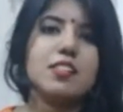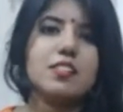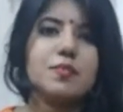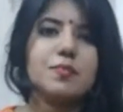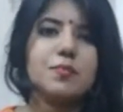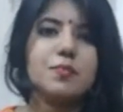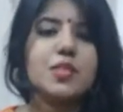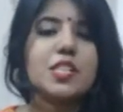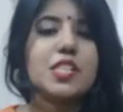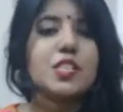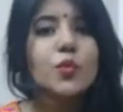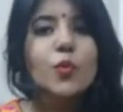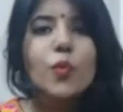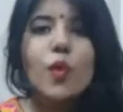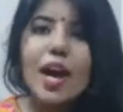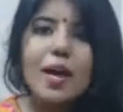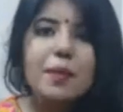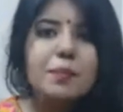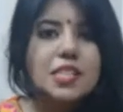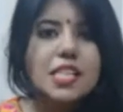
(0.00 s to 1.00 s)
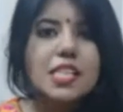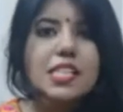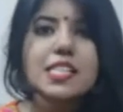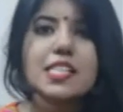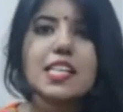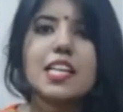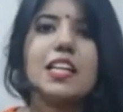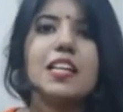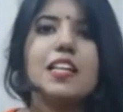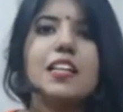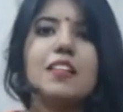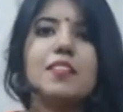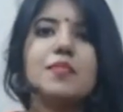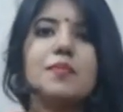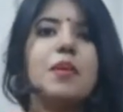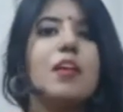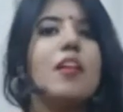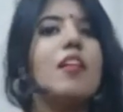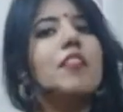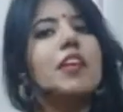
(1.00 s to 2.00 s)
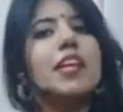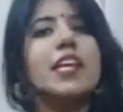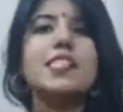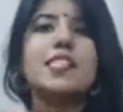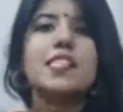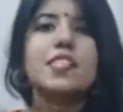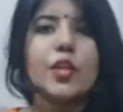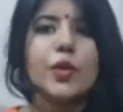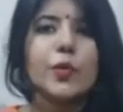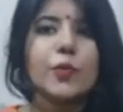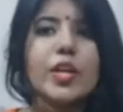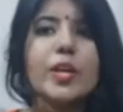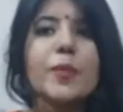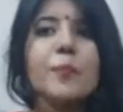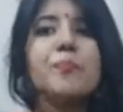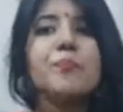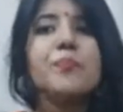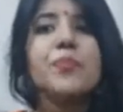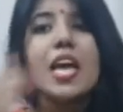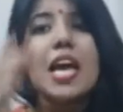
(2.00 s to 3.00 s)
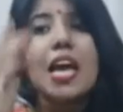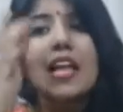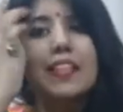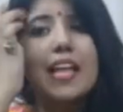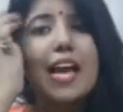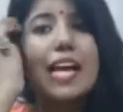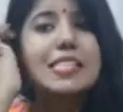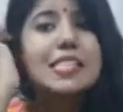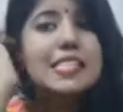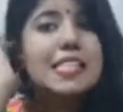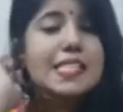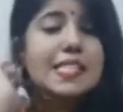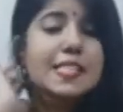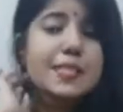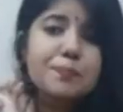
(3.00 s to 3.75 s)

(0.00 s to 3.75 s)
described it in his theory, that is,